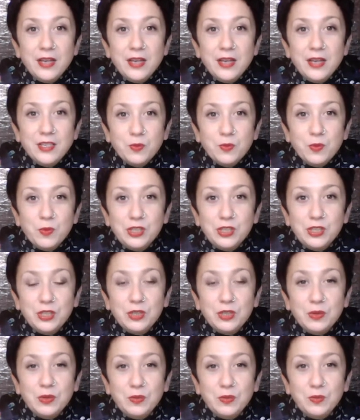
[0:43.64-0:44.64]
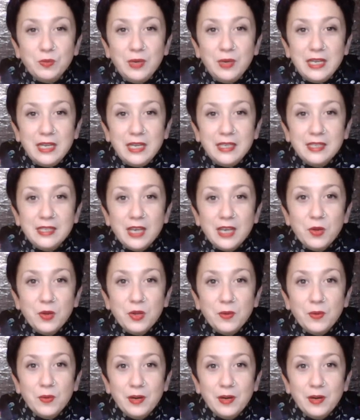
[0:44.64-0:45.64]
I just wanted to really tell
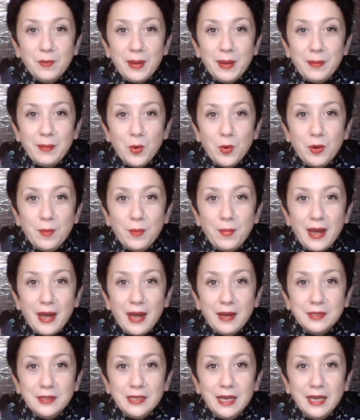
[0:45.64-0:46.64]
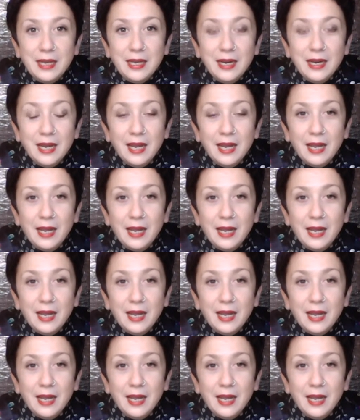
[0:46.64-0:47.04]
you a little bit more about it,